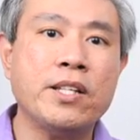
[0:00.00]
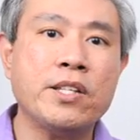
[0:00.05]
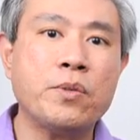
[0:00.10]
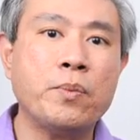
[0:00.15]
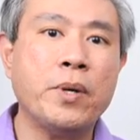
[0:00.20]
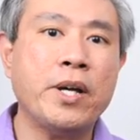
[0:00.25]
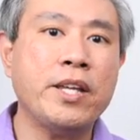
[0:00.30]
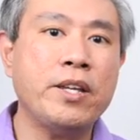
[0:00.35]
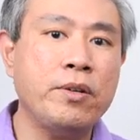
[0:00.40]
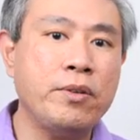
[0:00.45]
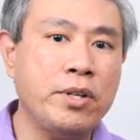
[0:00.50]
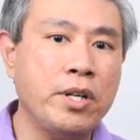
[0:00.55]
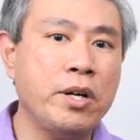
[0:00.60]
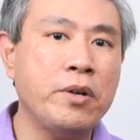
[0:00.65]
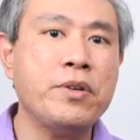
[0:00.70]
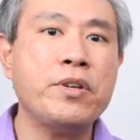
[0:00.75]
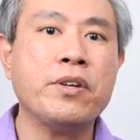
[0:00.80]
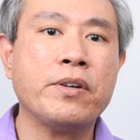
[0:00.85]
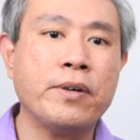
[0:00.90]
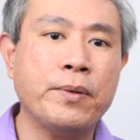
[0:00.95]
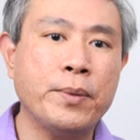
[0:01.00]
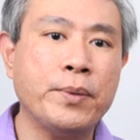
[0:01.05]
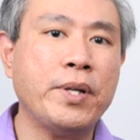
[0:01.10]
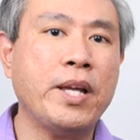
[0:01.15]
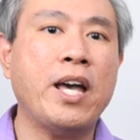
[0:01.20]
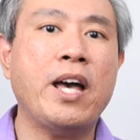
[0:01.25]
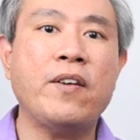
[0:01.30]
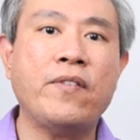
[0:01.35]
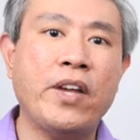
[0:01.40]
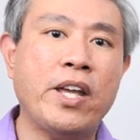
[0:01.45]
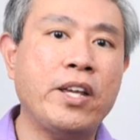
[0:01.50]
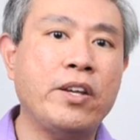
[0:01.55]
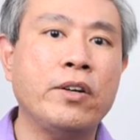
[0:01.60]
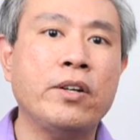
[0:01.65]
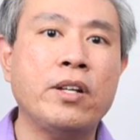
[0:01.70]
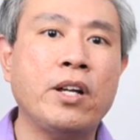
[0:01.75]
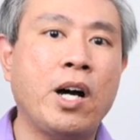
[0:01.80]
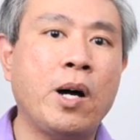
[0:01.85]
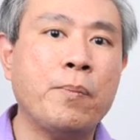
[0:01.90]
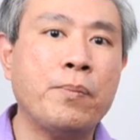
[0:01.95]
This way you know you're going to have a
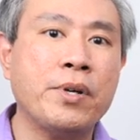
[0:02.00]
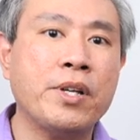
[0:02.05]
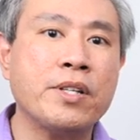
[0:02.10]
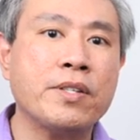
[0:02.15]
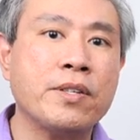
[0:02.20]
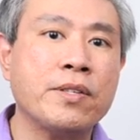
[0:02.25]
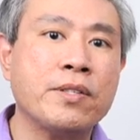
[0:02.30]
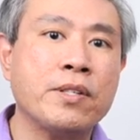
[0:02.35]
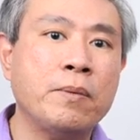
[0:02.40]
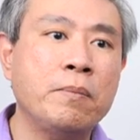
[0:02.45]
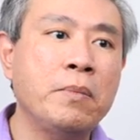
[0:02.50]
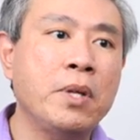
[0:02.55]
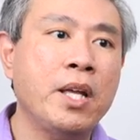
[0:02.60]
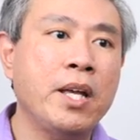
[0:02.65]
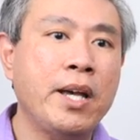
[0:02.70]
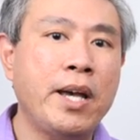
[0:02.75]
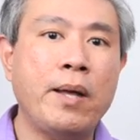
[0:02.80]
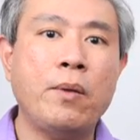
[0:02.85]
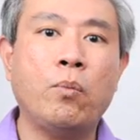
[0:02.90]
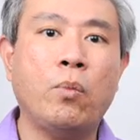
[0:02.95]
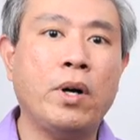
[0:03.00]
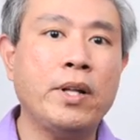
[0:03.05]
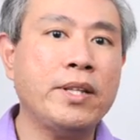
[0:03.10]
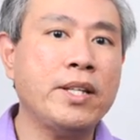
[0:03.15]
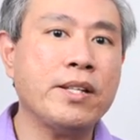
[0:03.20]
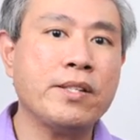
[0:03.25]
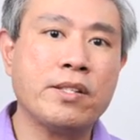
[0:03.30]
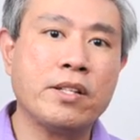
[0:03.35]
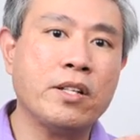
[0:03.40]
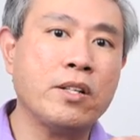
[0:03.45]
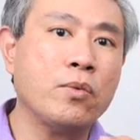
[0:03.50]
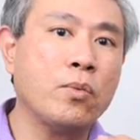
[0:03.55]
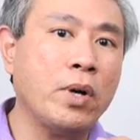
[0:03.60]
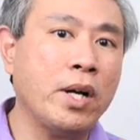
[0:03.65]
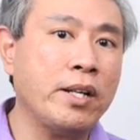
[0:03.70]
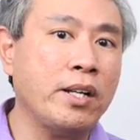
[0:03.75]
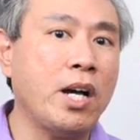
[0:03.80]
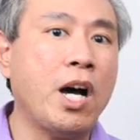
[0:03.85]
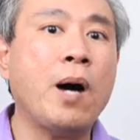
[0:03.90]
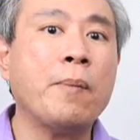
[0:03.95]
good operating system and one that's going to
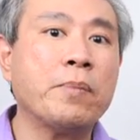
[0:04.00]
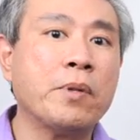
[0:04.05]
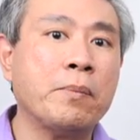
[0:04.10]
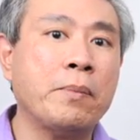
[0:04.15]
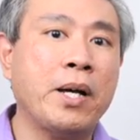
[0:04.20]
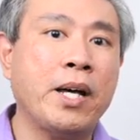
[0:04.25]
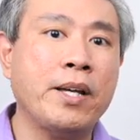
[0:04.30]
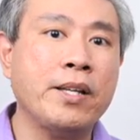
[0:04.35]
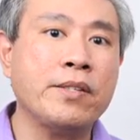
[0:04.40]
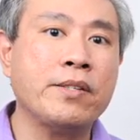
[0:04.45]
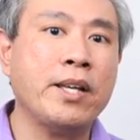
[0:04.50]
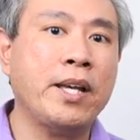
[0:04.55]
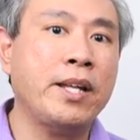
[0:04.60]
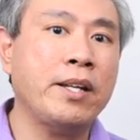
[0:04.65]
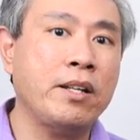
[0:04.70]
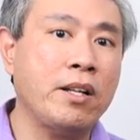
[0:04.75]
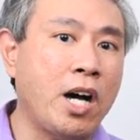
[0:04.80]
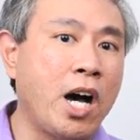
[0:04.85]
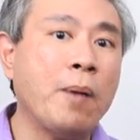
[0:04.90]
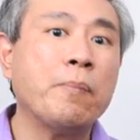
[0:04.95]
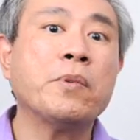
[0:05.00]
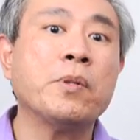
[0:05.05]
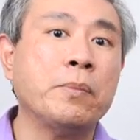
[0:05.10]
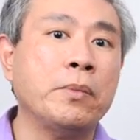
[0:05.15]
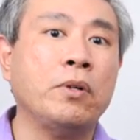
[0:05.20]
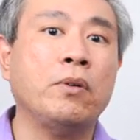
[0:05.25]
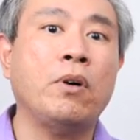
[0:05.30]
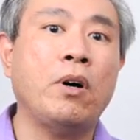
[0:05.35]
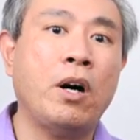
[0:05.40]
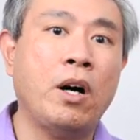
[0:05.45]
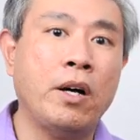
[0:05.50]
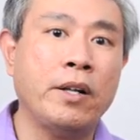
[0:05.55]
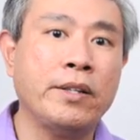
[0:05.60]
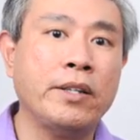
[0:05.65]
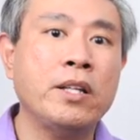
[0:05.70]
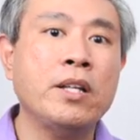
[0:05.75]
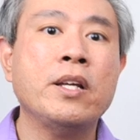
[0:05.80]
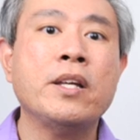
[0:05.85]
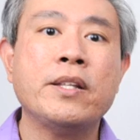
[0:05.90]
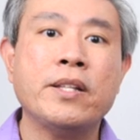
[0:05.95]
run optimized and optimal
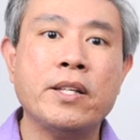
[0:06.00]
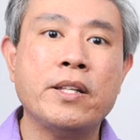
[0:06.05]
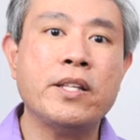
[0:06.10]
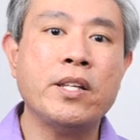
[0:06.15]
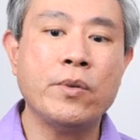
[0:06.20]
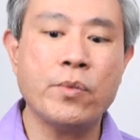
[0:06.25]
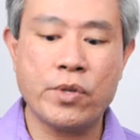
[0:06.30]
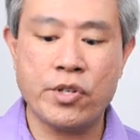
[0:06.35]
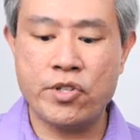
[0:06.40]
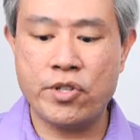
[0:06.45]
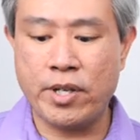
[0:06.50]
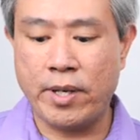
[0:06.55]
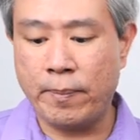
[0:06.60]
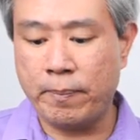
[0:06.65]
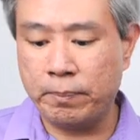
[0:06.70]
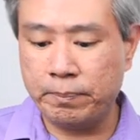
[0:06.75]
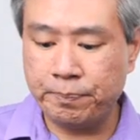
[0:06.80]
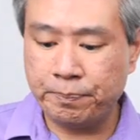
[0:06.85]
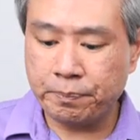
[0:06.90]
on the newer ship.